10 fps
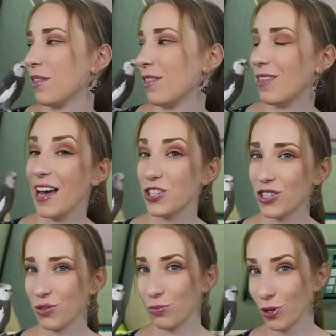
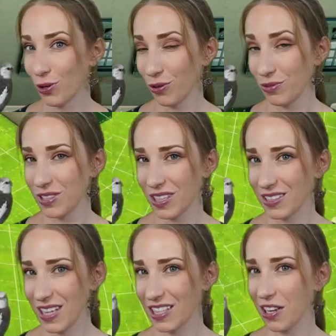thatched roofs
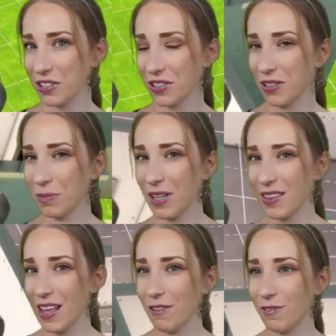because that's also
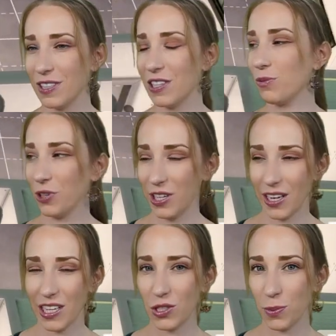something that fits in really
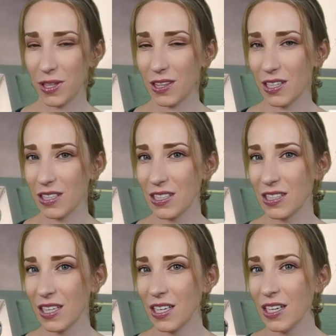nice with
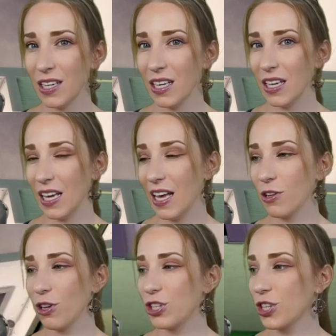this
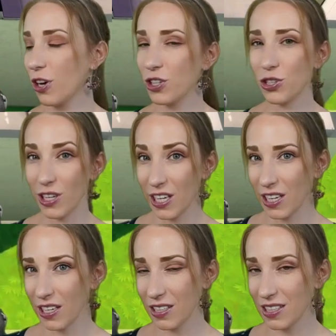English
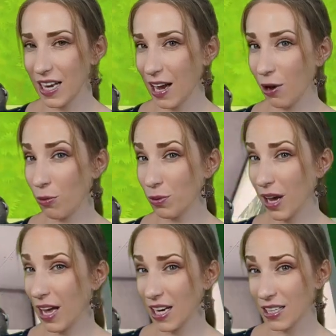country town
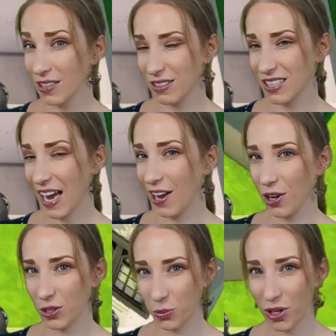kind of style
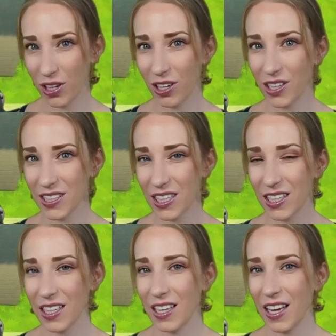of the world.
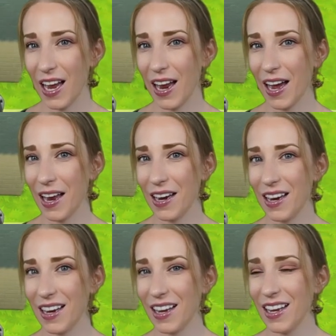And
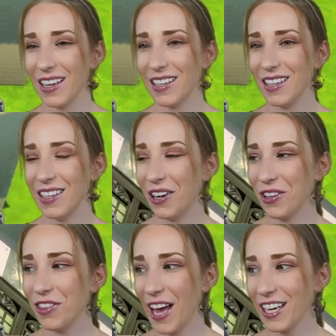you know,
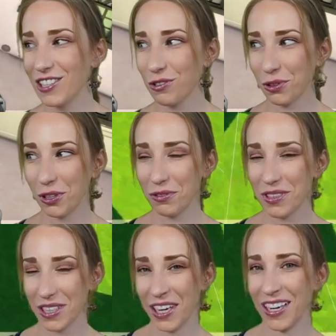the thatch
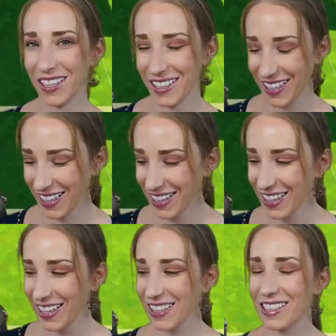roofs are
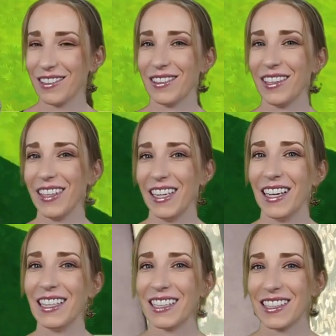it's really
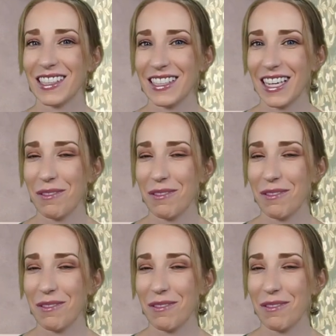interesting